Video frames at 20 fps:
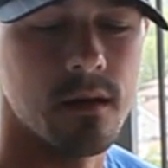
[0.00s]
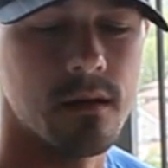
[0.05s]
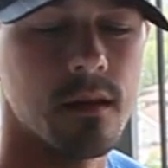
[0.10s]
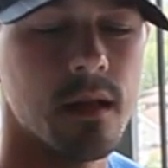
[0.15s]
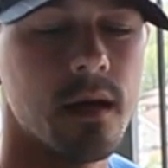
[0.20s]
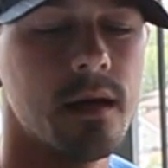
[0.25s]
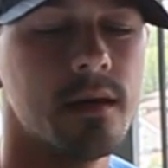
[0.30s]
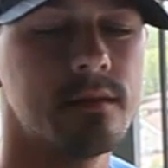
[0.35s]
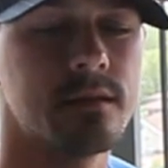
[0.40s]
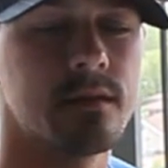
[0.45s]

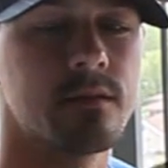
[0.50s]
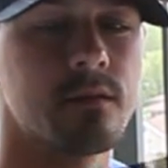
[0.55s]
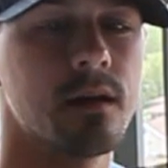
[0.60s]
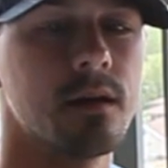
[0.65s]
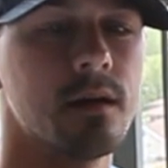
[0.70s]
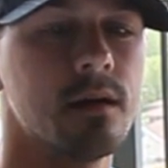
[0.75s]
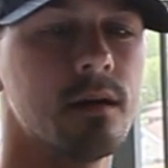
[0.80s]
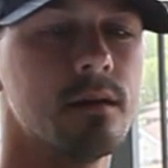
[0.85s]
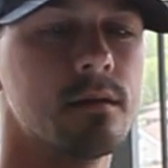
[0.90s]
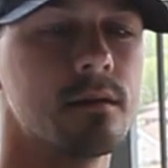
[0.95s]
lens. I've got
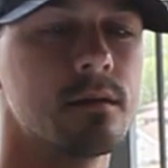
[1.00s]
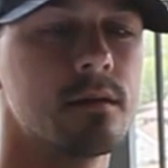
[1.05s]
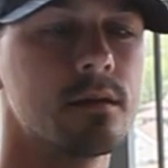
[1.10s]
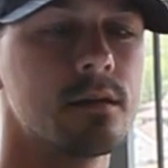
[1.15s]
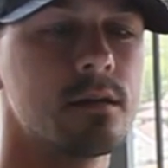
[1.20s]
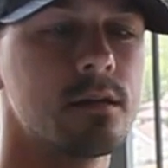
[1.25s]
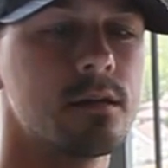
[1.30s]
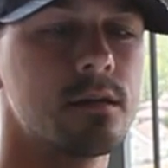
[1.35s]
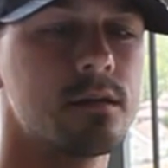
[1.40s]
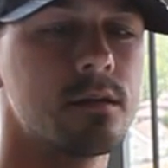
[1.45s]
a
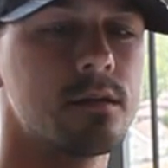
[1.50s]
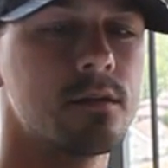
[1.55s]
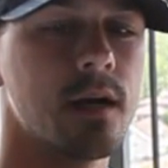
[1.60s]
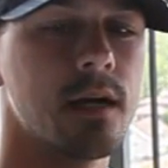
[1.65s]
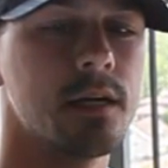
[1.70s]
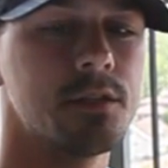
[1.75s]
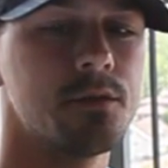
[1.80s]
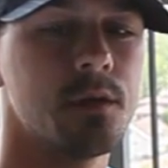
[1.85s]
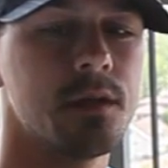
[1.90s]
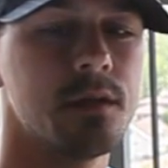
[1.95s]

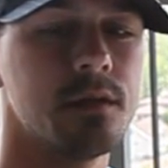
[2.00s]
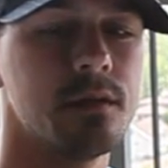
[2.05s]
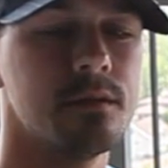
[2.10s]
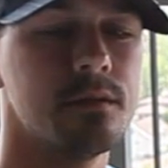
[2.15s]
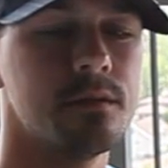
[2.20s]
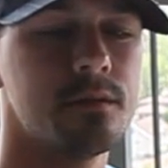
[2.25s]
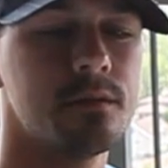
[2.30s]
graduated